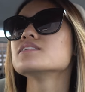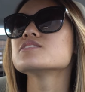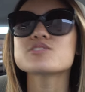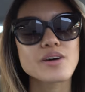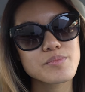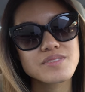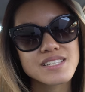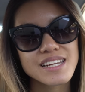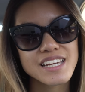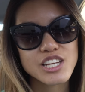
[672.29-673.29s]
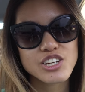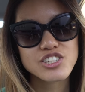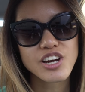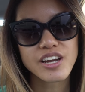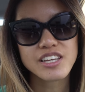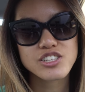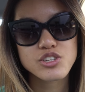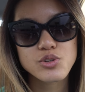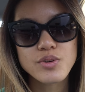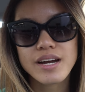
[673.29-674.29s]
So I'm sitting here talking to
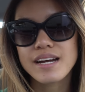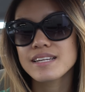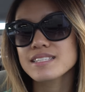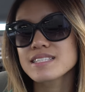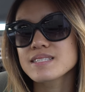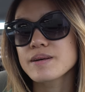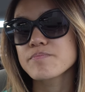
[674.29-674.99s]
you guys.